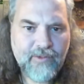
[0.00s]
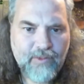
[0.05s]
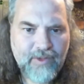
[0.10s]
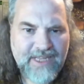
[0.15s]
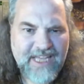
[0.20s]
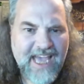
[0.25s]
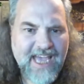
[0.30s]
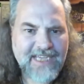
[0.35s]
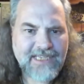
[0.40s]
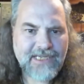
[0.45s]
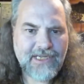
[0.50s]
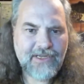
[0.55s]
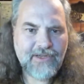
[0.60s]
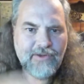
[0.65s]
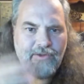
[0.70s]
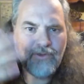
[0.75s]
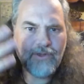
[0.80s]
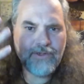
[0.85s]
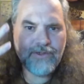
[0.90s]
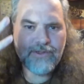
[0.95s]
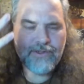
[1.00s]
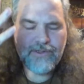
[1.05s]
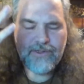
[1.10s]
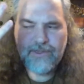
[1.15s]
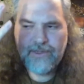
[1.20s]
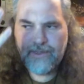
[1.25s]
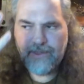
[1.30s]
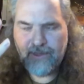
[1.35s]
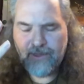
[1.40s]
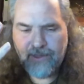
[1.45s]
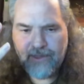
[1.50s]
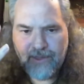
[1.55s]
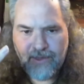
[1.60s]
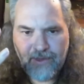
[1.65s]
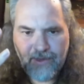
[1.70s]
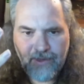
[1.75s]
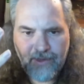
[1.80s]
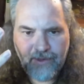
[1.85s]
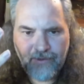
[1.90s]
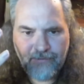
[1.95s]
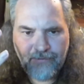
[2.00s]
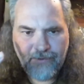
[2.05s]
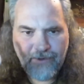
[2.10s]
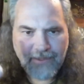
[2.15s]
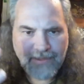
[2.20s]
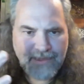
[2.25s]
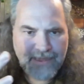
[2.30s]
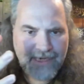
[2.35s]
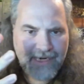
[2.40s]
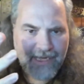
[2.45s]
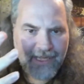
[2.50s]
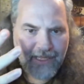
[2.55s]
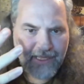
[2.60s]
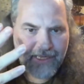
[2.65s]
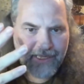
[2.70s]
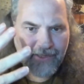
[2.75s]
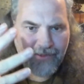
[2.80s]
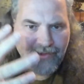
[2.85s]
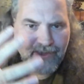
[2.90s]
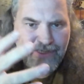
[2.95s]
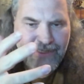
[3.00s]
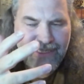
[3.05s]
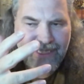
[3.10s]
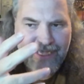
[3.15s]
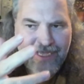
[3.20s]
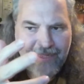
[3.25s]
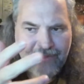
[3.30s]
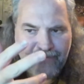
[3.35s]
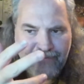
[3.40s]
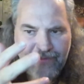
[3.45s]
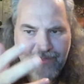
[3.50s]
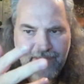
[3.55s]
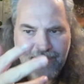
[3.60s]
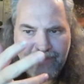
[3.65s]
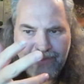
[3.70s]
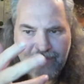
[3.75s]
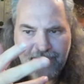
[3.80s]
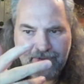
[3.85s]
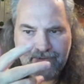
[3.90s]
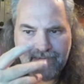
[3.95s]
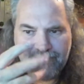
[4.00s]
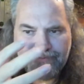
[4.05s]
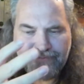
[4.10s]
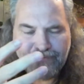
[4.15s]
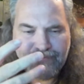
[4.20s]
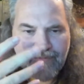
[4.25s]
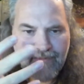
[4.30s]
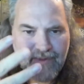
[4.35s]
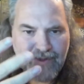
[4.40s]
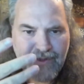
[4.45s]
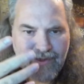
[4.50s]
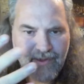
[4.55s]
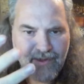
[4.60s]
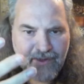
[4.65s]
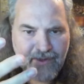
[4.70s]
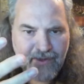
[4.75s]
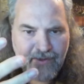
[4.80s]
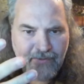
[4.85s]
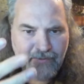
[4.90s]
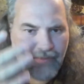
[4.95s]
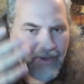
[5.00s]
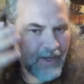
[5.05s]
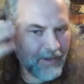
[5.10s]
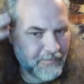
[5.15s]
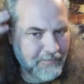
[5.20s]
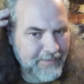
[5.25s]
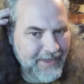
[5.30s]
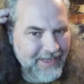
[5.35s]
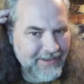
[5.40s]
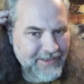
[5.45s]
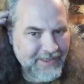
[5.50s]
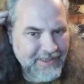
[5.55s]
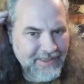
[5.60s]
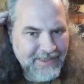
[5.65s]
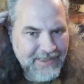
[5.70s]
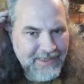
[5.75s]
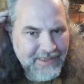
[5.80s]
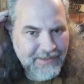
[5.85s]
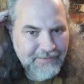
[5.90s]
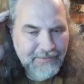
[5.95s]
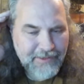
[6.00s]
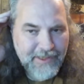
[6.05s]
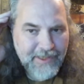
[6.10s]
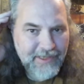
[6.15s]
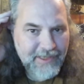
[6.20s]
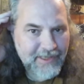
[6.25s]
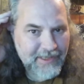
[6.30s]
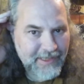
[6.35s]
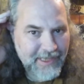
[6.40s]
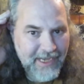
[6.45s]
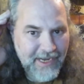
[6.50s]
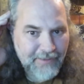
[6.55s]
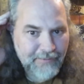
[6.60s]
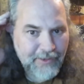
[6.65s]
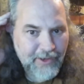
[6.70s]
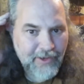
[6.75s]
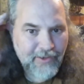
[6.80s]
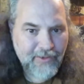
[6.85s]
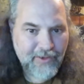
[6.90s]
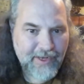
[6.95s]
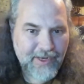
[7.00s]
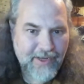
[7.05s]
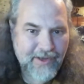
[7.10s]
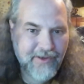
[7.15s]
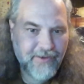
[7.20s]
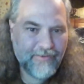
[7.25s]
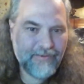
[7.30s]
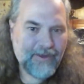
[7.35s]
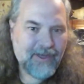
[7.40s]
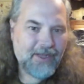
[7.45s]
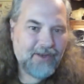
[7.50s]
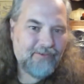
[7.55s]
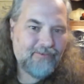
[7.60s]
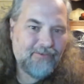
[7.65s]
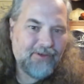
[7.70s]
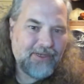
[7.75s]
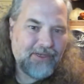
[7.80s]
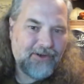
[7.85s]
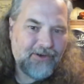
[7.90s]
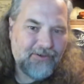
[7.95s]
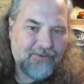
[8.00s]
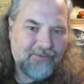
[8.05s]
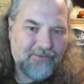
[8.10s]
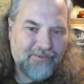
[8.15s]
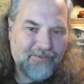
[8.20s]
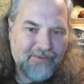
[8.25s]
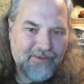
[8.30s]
With the Action 2, there's a functionality on the side of the bottom mounting system to cut the camera on and off, and when you're